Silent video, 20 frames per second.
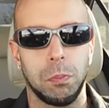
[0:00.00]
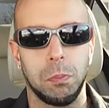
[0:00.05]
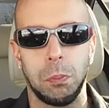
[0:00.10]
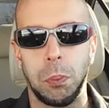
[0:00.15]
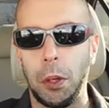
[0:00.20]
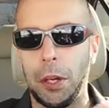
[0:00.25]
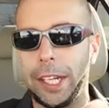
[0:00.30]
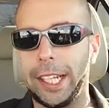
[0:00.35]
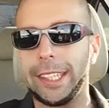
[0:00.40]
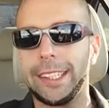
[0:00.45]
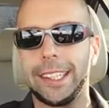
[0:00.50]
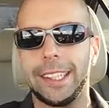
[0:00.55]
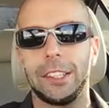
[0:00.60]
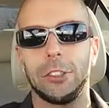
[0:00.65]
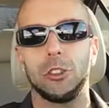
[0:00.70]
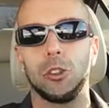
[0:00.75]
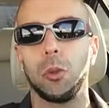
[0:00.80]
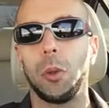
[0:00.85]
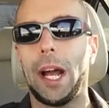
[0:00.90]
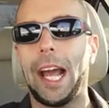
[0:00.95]
put it
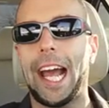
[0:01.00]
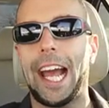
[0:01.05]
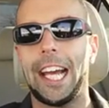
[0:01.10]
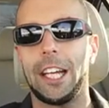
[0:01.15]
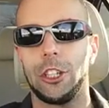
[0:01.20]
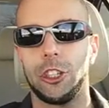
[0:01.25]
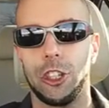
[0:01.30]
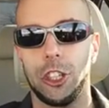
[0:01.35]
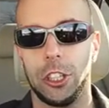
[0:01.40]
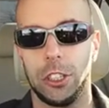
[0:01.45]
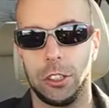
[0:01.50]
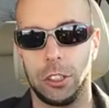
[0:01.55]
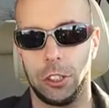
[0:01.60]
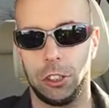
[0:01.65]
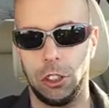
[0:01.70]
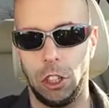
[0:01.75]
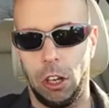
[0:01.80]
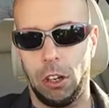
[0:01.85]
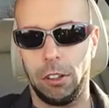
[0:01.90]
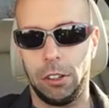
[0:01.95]
into
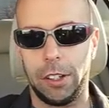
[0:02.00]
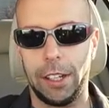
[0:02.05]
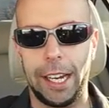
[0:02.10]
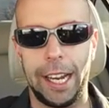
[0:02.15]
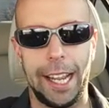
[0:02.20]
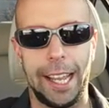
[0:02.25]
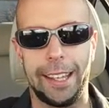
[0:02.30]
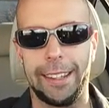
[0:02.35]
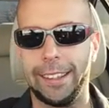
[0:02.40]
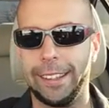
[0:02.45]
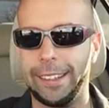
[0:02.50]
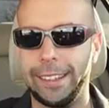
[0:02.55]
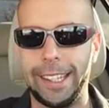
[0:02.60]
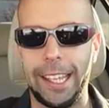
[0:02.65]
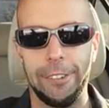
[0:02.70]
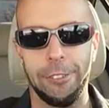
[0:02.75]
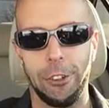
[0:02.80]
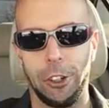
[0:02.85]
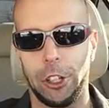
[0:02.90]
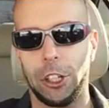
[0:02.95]
ashes, genre, and
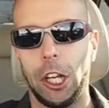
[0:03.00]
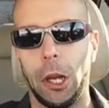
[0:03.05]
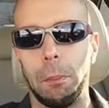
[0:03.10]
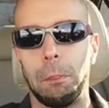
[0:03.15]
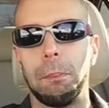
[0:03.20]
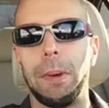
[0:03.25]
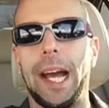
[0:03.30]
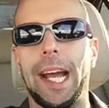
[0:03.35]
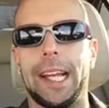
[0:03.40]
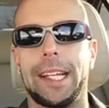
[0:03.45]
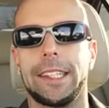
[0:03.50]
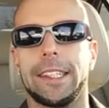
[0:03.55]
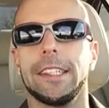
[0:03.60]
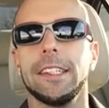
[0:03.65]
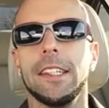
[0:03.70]
never come back.